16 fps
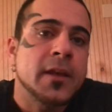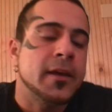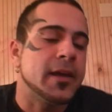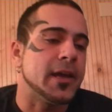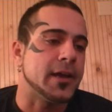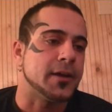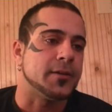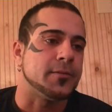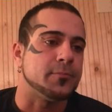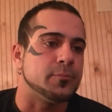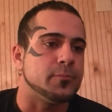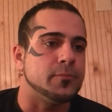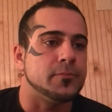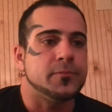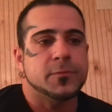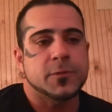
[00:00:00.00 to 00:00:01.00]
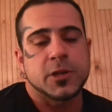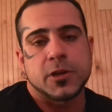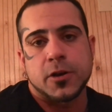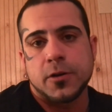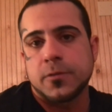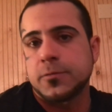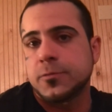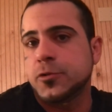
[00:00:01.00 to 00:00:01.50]
And, you
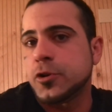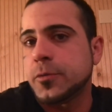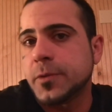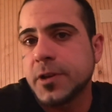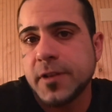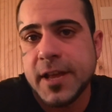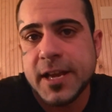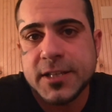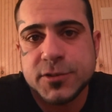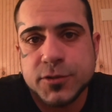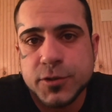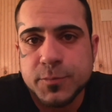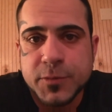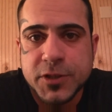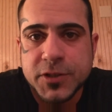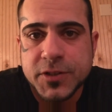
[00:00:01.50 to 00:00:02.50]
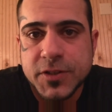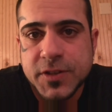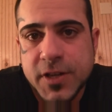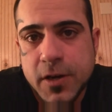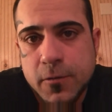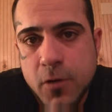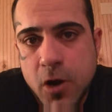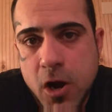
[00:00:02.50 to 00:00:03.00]
know, nobody likes to admit that
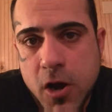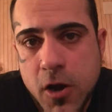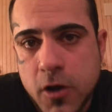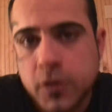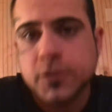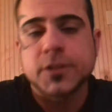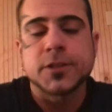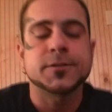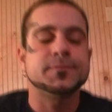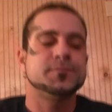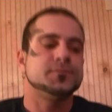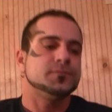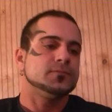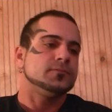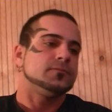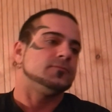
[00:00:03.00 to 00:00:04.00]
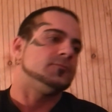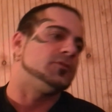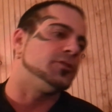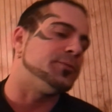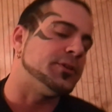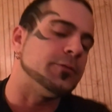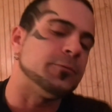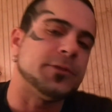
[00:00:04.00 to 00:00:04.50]
they're wrong.
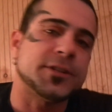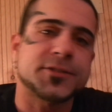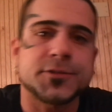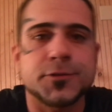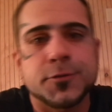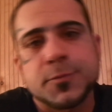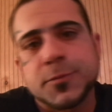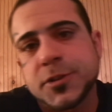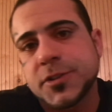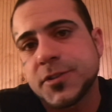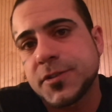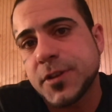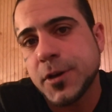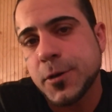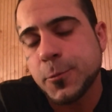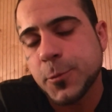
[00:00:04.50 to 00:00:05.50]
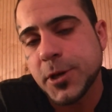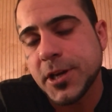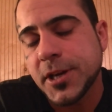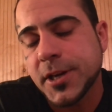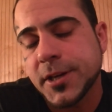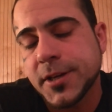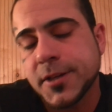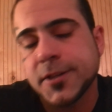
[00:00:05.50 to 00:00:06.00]
Nobody wants to admit that they're
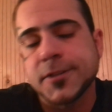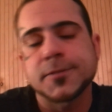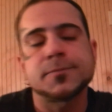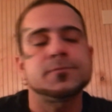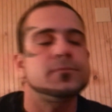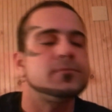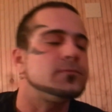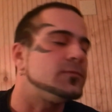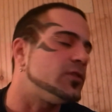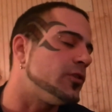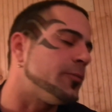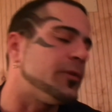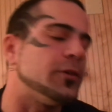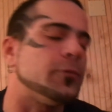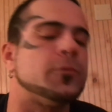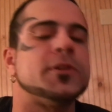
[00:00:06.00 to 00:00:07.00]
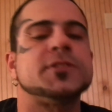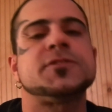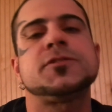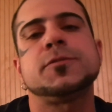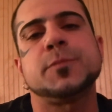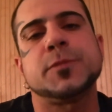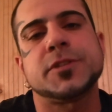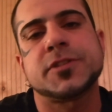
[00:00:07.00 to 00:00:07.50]
weak. Nobody wants
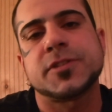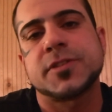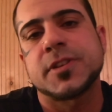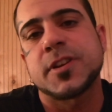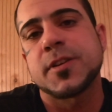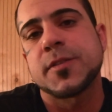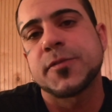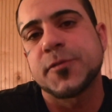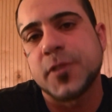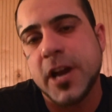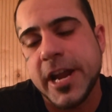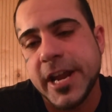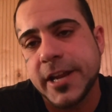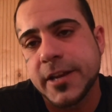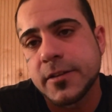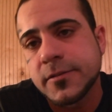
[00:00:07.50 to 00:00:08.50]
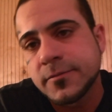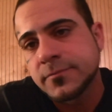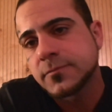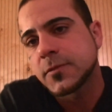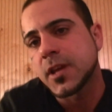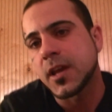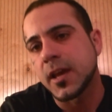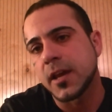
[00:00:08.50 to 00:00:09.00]
to admit that they're afraid,
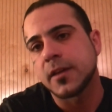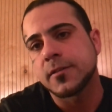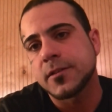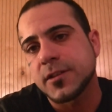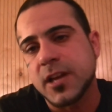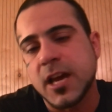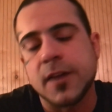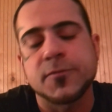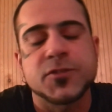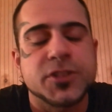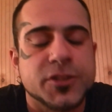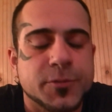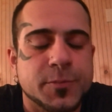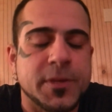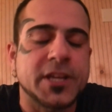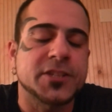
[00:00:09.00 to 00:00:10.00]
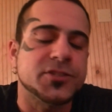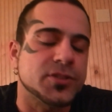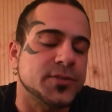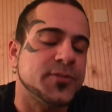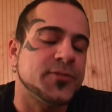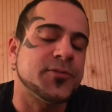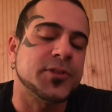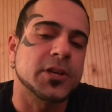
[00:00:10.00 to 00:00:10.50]
okay? And I've just made you
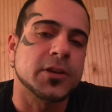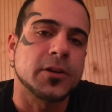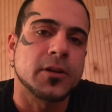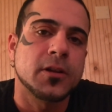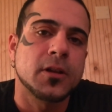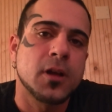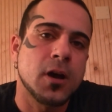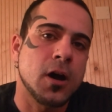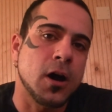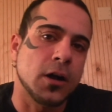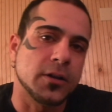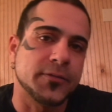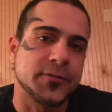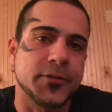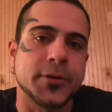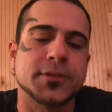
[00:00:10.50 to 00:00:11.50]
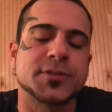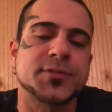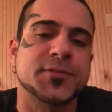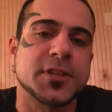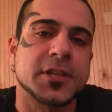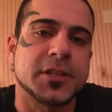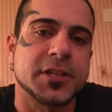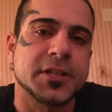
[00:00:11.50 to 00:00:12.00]
feel all of those
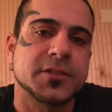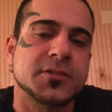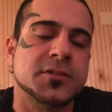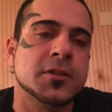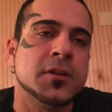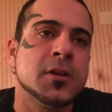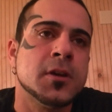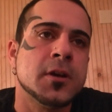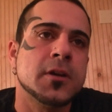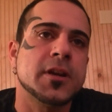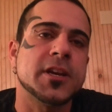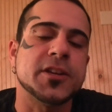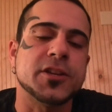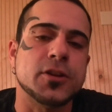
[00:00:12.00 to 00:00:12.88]
feelings, and